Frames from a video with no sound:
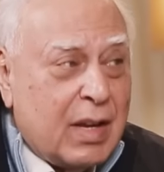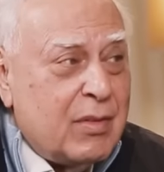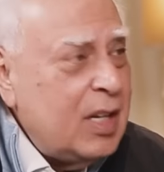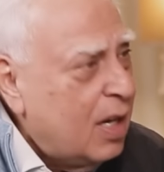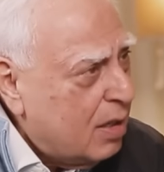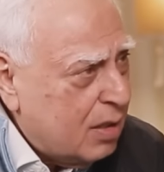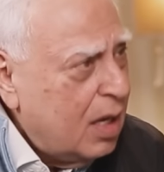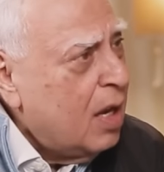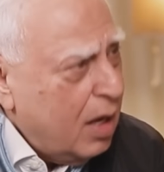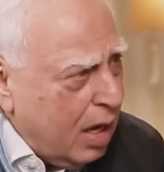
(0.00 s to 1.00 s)
7 years
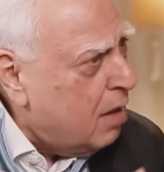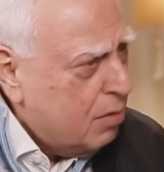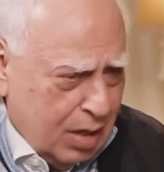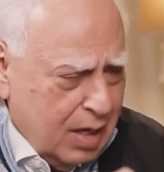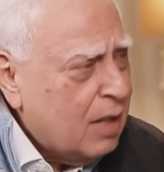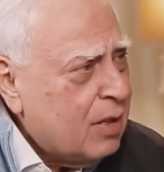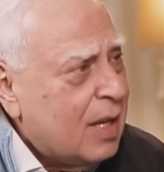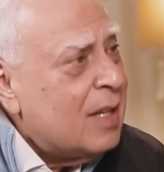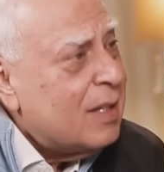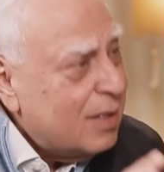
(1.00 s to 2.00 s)
and in other
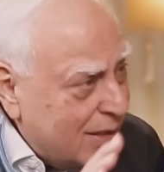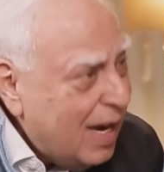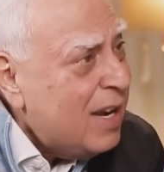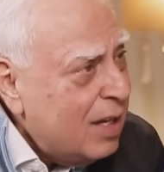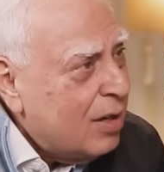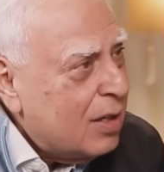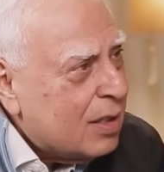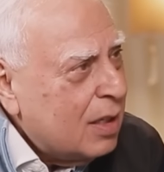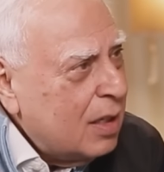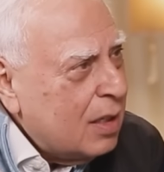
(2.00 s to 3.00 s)
cases 10
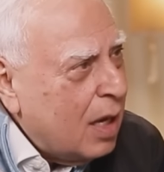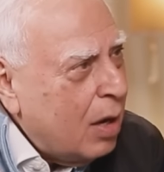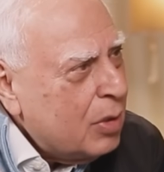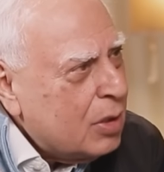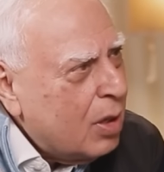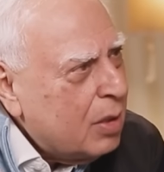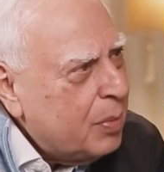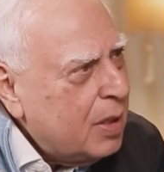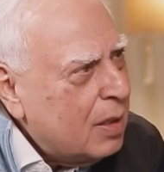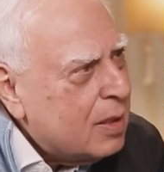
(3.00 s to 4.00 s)
years, how is it not a
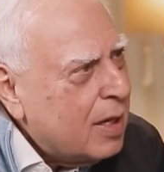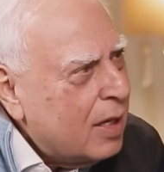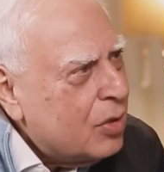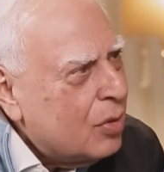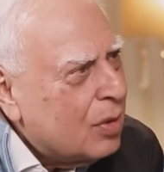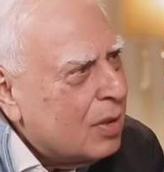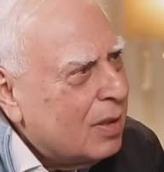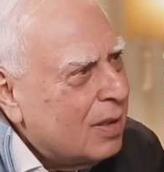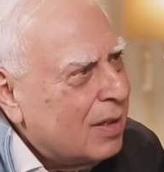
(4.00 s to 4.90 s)
penal statute?